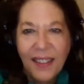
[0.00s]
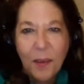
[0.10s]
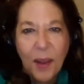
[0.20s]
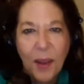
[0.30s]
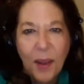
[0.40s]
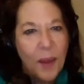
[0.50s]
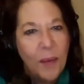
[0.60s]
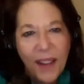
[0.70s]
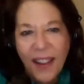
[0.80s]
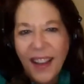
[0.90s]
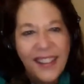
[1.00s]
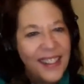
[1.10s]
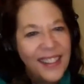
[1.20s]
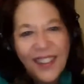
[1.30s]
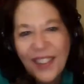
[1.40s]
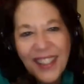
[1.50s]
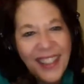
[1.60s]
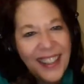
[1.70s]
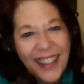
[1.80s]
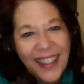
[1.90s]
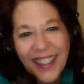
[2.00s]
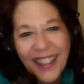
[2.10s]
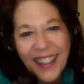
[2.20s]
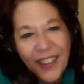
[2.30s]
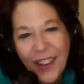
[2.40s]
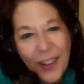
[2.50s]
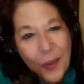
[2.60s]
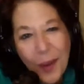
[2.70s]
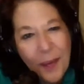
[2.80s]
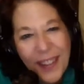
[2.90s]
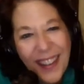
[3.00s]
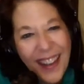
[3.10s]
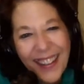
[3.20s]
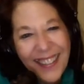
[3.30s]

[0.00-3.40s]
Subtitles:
some other people. I still don't see a link to your daughter's website.